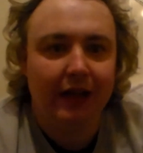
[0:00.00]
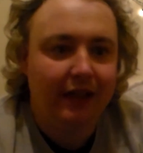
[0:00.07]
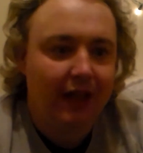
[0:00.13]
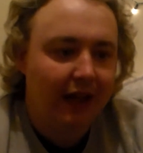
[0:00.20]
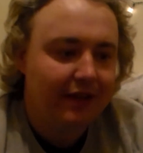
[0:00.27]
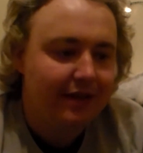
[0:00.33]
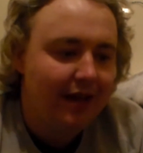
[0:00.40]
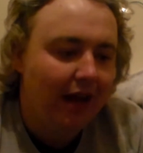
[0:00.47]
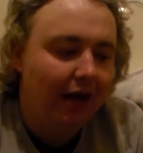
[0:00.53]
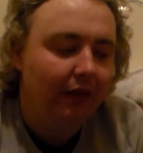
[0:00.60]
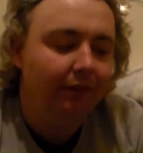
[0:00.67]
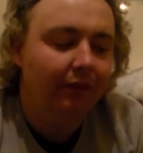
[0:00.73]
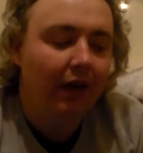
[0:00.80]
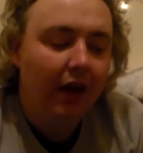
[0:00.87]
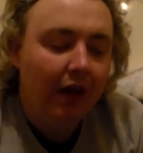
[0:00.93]
that
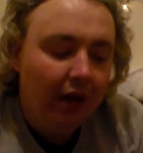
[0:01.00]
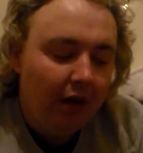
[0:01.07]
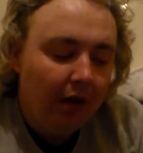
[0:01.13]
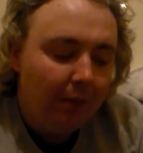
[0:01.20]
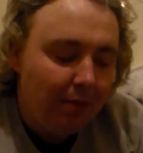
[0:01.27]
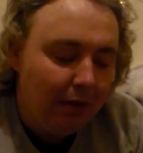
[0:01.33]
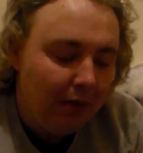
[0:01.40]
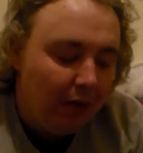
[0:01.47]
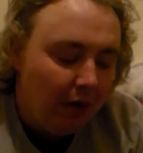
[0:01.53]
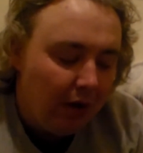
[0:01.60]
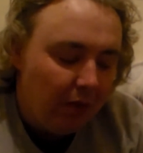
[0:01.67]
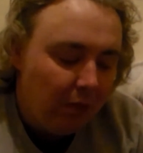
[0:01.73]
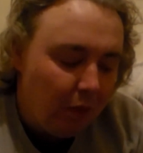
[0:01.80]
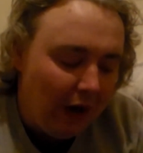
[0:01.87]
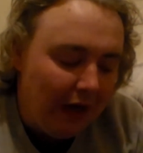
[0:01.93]
time. But
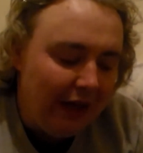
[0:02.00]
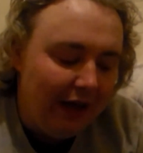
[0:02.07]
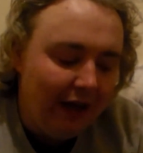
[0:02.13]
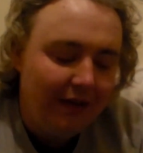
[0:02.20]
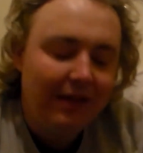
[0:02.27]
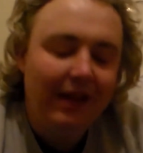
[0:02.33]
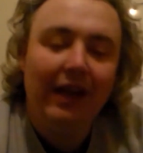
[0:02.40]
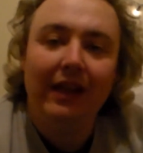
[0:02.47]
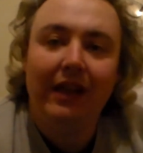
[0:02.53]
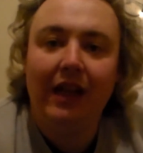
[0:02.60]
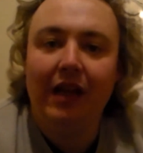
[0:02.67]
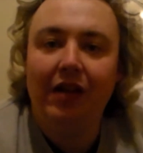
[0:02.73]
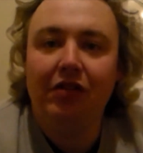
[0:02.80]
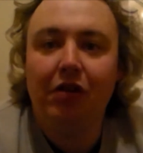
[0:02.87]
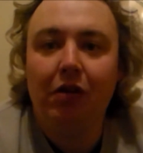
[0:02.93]
why is it
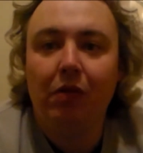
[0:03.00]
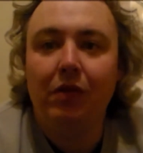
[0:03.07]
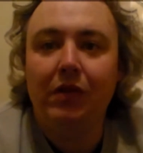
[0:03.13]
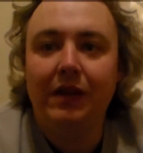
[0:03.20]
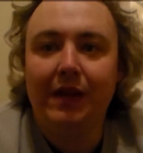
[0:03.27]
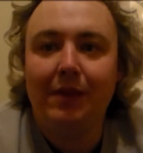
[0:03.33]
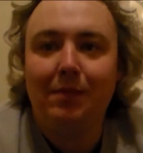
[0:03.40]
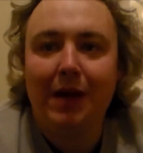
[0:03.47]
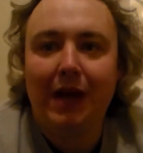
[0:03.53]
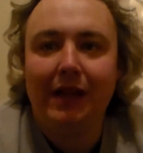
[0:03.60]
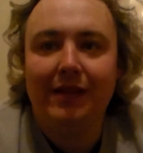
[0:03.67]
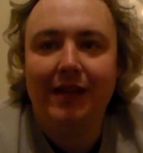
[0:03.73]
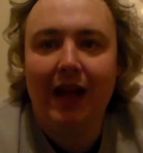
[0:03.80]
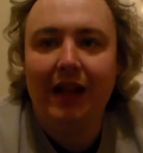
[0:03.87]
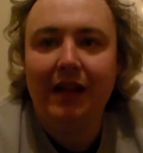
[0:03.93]
that it's called the
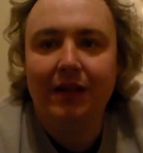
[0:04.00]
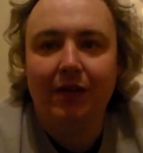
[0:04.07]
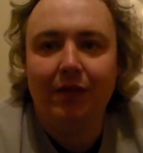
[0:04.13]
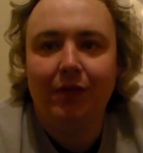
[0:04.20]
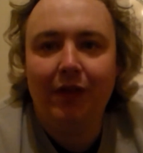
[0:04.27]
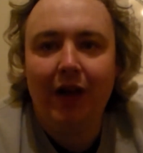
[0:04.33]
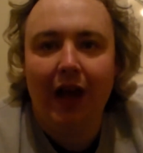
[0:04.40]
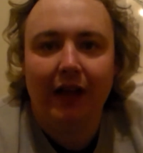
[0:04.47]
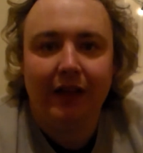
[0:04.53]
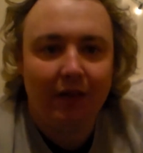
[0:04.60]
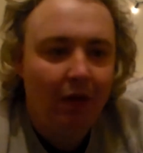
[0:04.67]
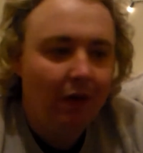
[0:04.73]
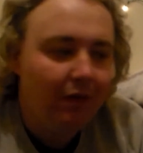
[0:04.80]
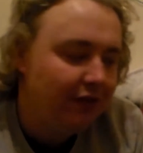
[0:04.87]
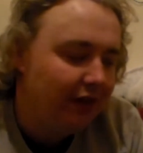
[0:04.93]
Mandela Effect?
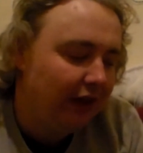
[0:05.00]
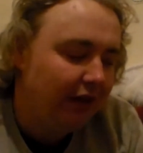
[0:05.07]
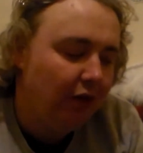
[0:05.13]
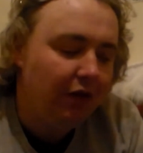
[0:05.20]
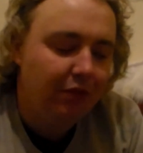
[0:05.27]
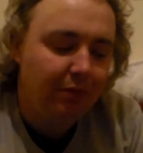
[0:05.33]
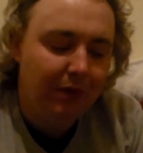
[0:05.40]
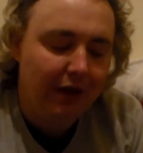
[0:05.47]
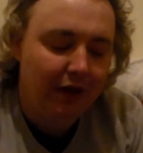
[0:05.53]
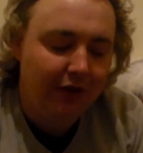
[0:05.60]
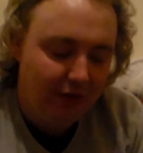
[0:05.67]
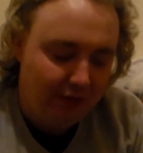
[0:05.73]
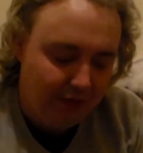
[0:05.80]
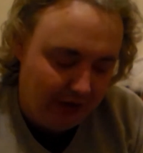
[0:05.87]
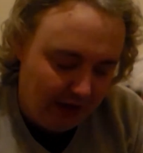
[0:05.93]
Now, obviously, I know it's
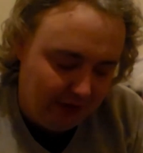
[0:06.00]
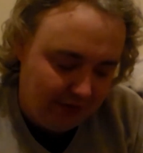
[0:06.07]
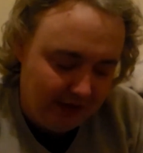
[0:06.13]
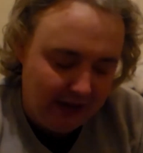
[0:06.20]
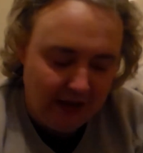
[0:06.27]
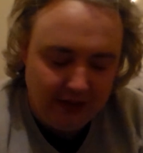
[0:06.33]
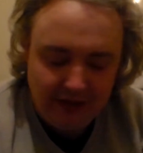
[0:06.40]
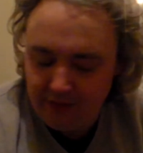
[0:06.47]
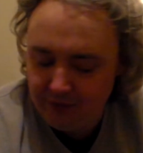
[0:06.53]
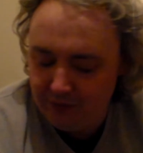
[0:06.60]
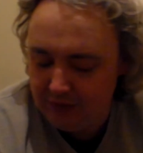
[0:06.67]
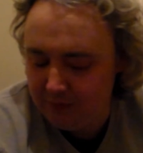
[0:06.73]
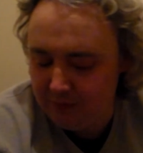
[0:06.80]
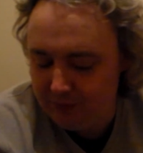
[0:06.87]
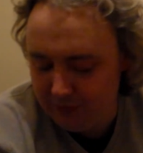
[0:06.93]
because it's connected
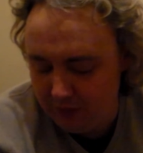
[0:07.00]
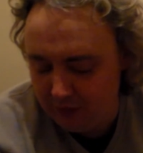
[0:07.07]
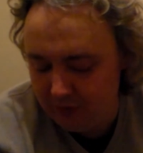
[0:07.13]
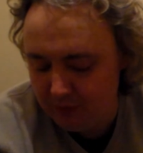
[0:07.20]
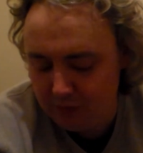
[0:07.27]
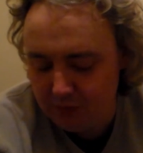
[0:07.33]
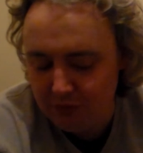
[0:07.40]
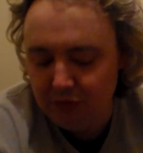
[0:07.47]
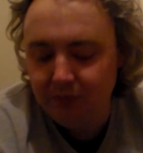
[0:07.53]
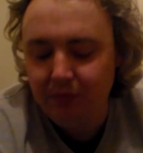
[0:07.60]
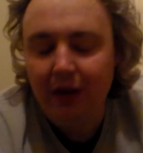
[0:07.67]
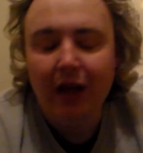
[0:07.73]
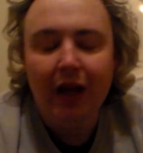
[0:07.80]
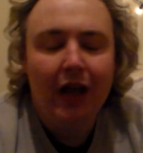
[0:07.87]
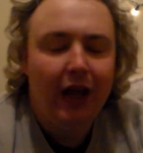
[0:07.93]
to Fiona Broome
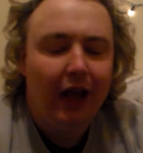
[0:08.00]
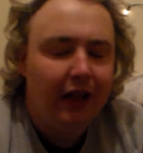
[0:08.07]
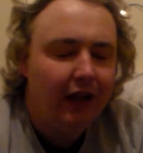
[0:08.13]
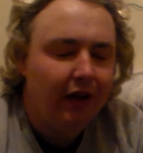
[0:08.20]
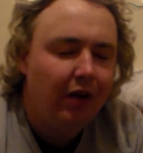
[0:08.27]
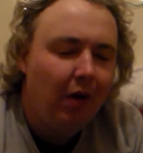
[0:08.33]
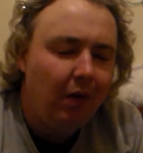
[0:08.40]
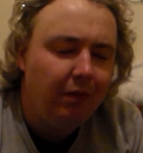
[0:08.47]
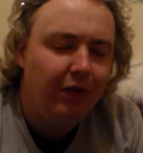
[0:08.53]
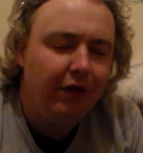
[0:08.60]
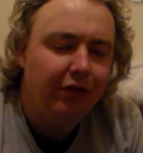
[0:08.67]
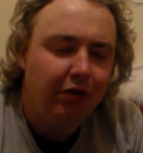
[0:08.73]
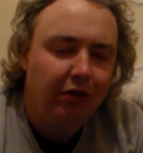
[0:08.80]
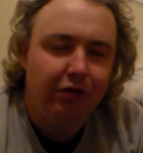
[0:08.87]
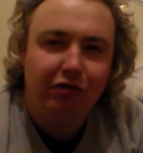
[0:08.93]
at a
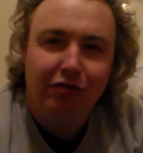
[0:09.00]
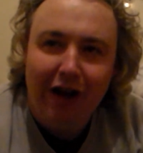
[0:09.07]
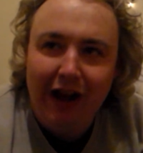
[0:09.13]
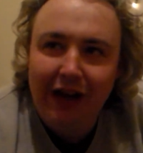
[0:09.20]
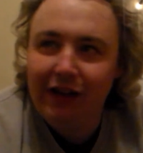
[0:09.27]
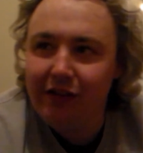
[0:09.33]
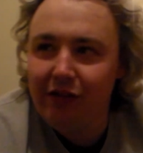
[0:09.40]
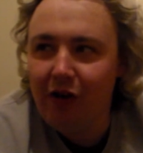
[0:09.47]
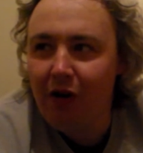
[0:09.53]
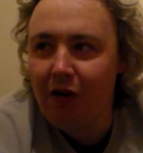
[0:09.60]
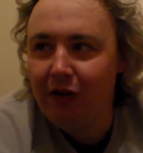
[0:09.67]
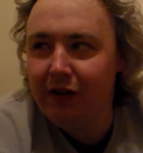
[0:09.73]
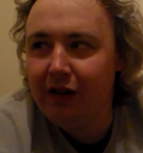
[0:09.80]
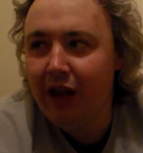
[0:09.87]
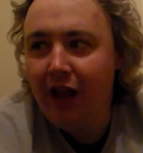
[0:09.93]
conference called Dragon
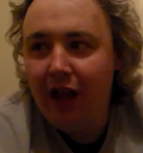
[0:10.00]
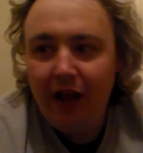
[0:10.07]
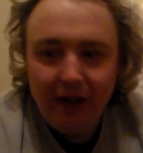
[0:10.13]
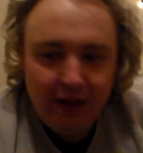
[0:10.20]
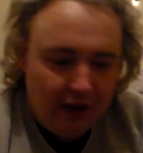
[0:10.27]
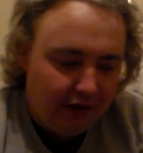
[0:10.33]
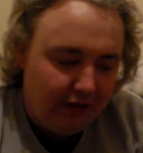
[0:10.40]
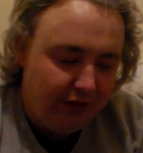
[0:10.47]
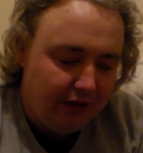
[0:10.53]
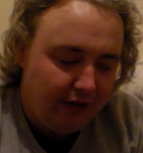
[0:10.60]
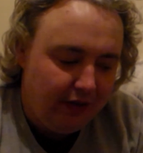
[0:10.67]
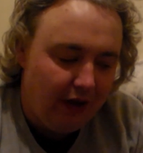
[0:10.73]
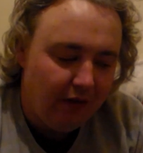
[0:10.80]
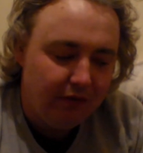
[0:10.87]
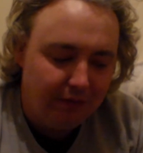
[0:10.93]
Con. That
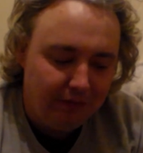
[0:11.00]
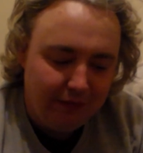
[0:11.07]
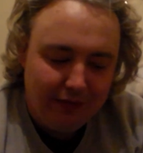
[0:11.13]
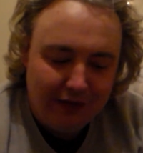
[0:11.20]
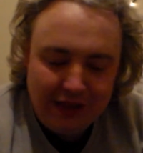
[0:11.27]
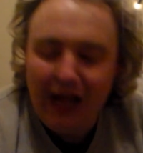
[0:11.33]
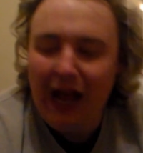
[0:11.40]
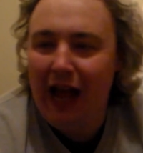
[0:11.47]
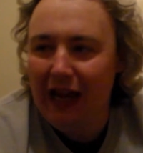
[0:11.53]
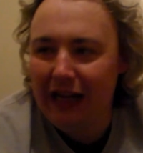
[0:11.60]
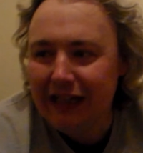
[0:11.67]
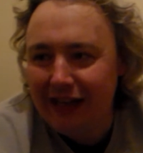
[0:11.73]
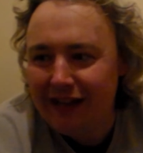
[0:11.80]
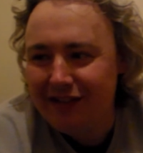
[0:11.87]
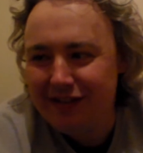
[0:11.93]

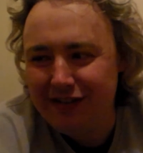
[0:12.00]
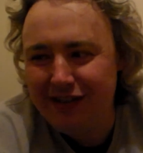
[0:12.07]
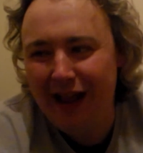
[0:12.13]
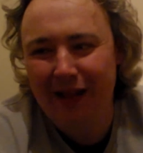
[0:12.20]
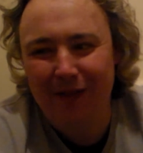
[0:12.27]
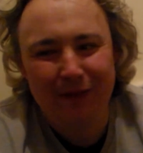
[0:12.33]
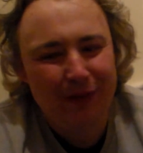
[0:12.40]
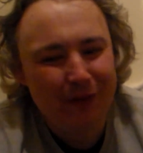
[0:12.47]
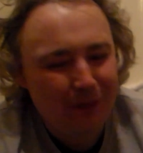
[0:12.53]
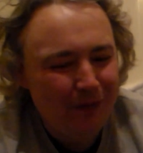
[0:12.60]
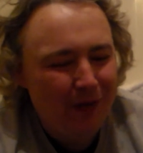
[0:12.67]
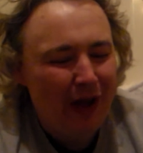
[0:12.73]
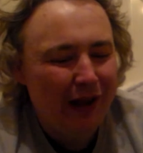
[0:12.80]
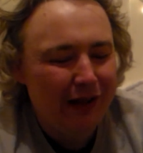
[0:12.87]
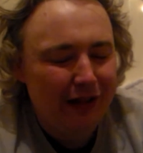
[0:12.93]
in itself, the
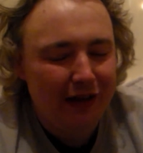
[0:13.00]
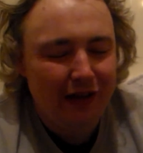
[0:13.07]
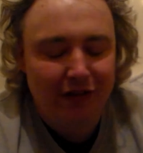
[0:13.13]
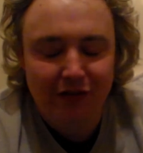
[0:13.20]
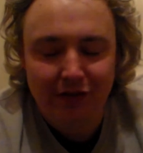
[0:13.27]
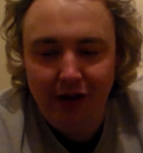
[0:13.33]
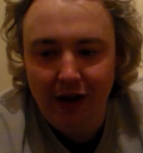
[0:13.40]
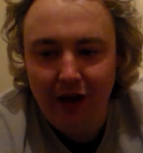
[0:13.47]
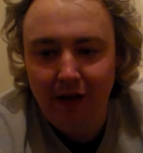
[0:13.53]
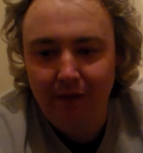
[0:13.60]
fact that it's